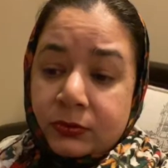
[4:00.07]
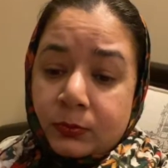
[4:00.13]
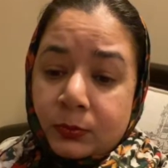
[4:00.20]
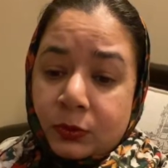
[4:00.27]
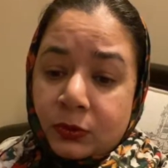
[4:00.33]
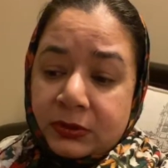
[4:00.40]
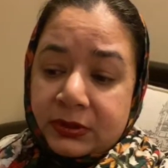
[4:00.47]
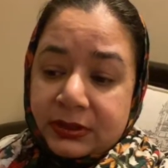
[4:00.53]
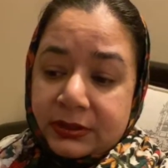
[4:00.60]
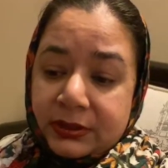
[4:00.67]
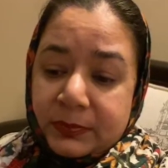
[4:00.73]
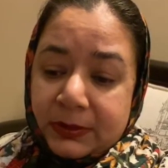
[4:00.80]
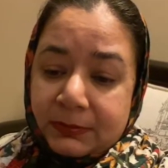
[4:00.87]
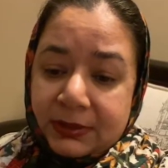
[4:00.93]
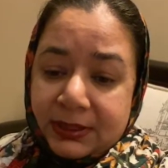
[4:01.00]
Both the
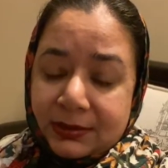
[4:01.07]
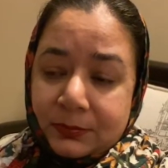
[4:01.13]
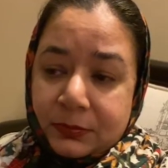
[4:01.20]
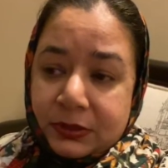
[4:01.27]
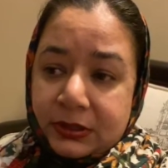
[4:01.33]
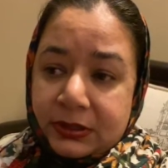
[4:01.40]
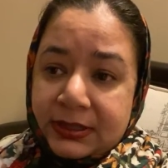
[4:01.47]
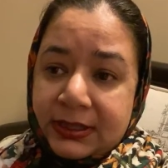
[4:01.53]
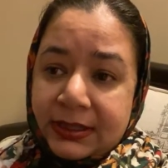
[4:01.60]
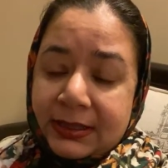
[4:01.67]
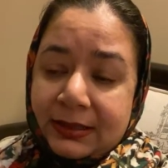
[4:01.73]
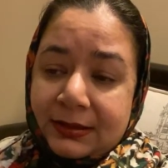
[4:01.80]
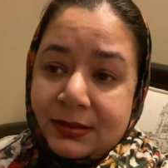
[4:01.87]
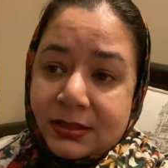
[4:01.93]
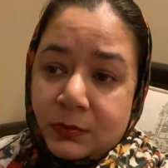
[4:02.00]
Republican Party
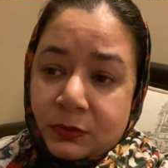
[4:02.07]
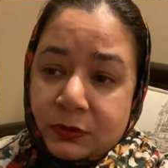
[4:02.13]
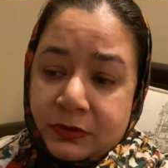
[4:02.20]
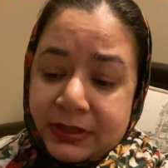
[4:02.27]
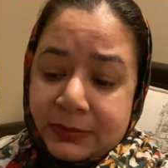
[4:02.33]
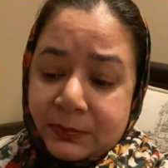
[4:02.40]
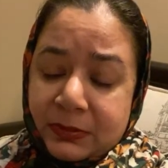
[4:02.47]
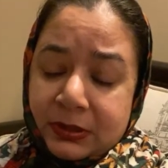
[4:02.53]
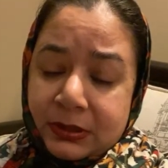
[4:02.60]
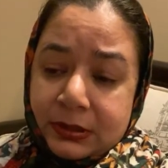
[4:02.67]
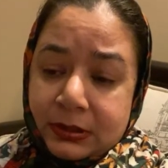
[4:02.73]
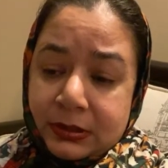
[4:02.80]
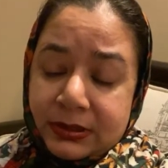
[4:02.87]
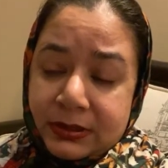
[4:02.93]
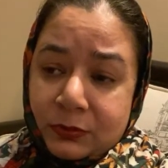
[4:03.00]
and the
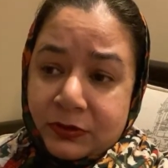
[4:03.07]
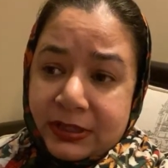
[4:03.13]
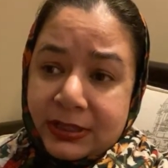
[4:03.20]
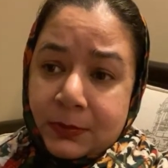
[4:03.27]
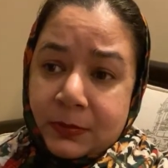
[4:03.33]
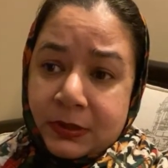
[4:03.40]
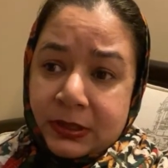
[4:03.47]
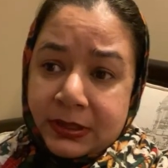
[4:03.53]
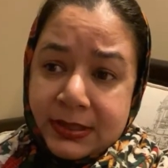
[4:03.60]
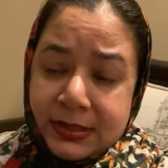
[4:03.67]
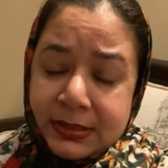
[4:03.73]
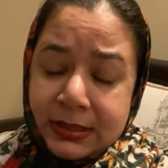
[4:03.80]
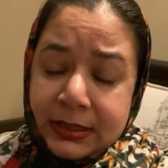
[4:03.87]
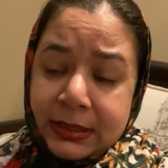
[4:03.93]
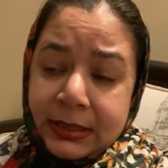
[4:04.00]
Democratic
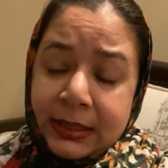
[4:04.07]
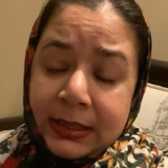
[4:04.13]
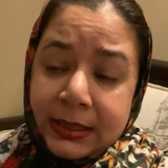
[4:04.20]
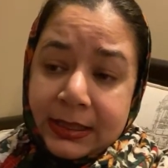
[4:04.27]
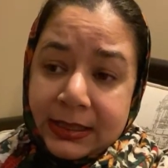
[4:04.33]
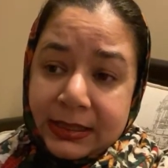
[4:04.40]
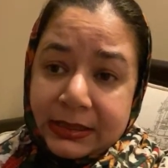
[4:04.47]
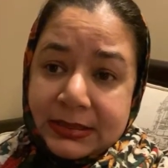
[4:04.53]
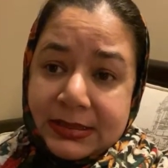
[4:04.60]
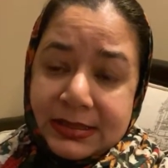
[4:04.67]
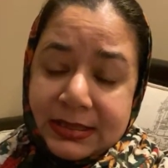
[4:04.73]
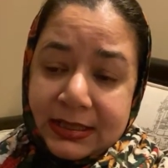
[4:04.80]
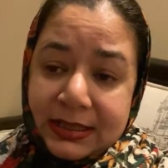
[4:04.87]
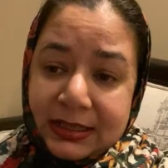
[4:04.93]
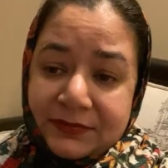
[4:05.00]
Party heads,
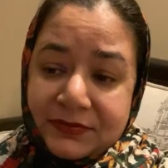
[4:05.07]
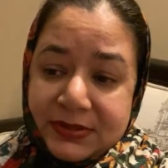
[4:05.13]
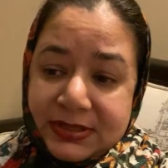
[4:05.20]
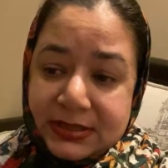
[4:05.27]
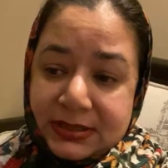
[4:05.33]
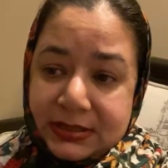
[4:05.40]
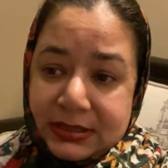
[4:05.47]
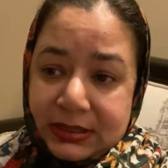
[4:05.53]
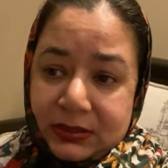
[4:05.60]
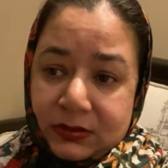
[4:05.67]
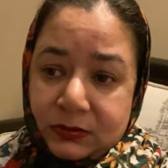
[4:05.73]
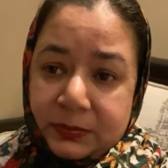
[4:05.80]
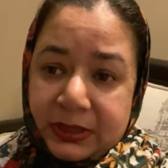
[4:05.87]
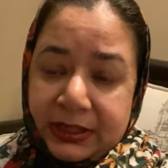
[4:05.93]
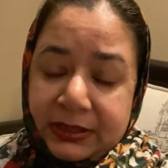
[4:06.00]
they have to sit
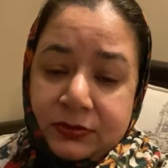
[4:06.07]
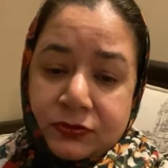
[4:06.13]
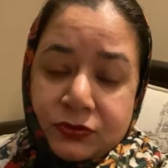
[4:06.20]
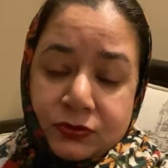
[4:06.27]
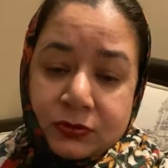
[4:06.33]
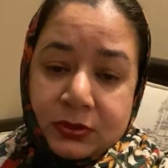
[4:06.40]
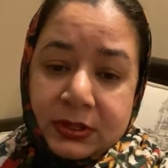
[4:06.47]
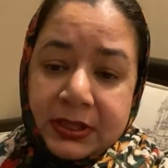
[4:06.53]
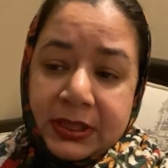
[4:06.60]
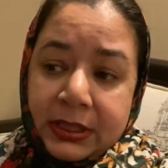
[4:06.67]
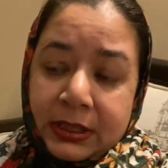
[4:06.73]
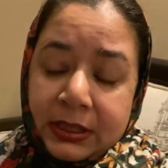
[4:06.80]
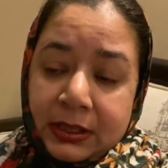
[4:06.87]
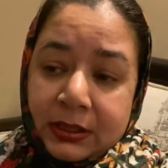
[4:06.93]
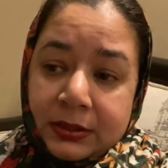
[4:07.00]
down. Biden should
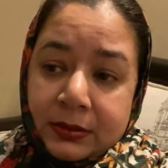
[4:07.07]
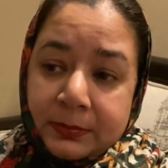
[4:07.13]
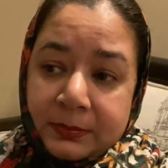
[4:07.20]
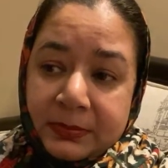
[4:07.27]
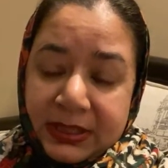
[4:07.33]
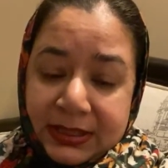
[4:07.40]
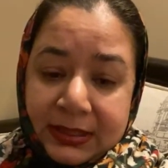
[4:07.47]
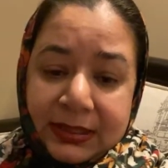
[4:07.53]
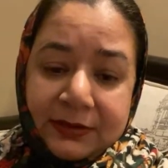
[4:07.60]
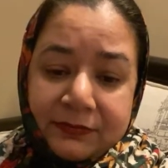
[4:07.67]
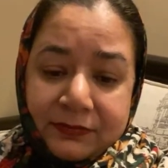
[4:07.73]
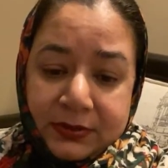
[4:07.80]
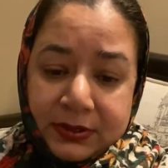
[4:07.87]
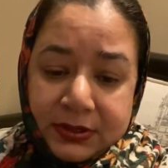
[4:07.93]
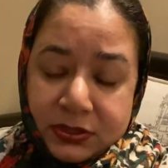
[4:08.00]
make an
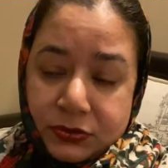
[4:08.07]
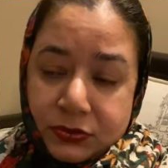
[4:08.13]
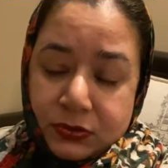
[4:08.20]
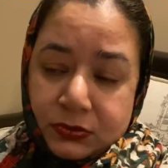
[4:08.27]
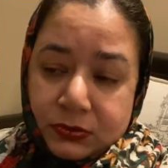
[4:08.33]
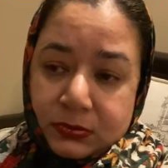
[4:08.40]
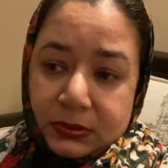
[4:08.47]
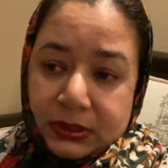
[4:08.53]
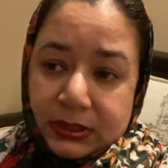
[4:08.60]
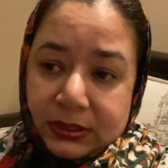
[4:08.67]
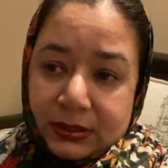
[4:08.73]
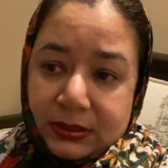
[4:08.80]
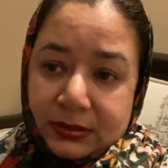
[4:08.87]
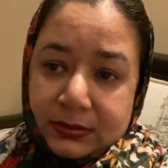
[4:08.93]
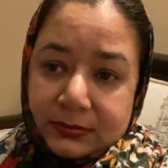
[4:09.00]
effort to
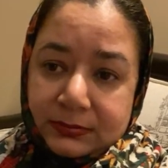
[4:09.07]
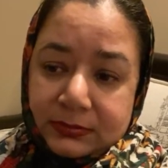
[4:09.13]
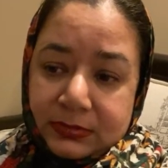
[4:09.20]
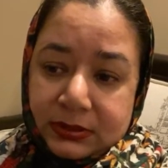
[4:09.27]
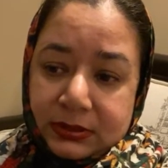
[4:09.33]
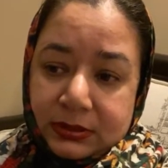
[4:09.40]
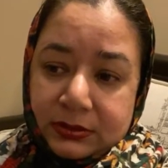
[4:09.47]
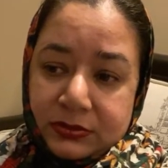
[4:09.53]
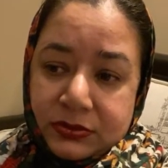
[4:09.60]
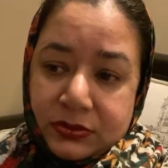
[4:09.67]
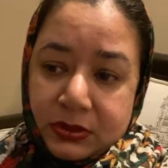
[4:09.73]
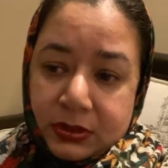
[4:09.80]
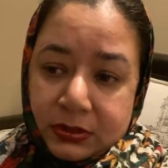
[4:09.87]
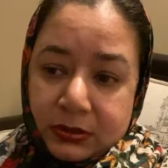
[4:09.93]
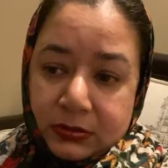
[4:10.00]

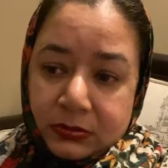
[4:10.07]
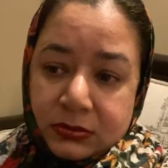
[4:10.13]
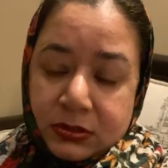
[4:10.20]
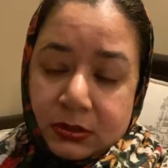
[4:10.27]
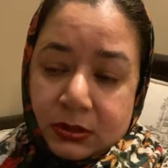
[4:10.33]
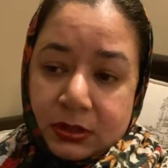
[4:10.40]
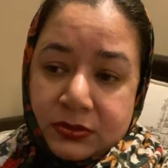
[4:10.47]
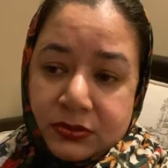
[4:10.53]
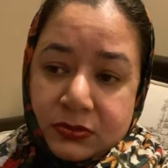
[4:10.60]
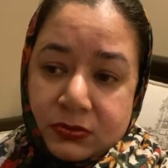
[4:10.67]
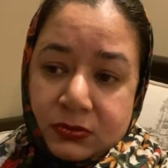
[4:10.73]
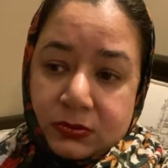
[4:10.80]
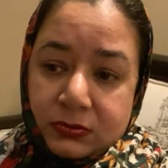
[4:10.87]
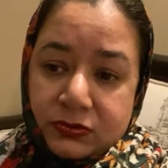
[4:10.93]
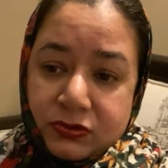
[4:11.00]
go talk
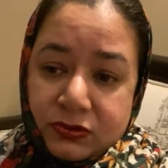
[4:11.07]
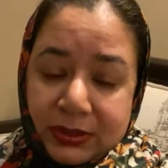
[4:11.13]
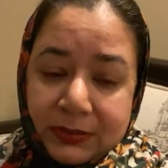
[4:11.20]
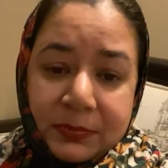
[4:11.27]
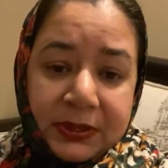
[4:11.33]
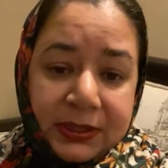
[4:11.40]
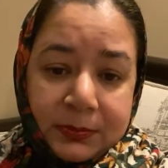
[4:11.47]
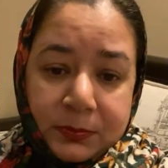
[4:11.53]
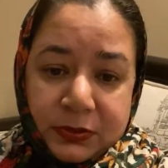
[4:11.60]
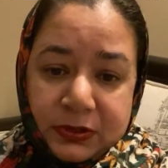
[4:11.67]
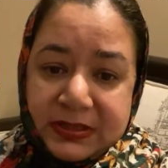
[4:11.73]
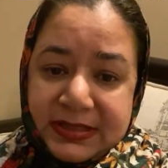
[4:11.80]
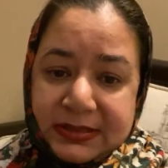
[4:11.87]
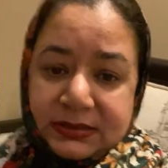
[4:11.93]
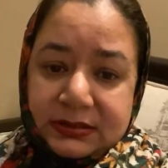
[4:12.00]
to Trump in
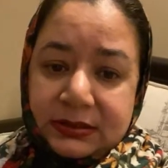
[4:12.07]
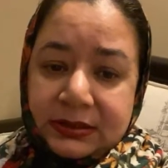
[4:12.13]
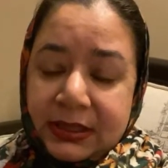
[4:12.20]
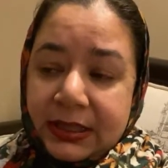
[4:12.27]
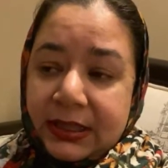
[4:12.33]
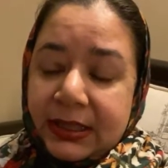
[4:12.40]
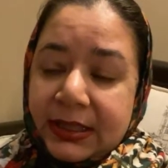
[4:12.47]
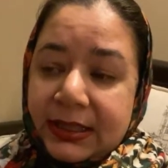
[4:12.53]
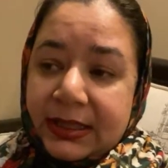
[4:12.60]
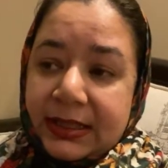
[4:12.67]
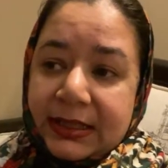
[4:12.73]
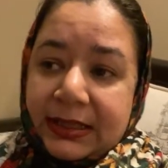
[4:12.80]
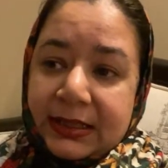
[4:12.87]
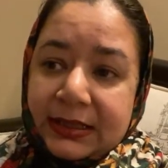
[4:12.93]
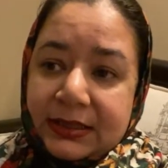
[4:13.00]
person
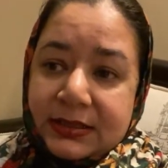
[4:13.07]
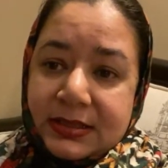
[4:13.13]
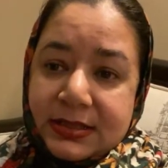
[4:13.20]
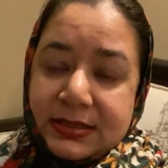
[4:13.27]
and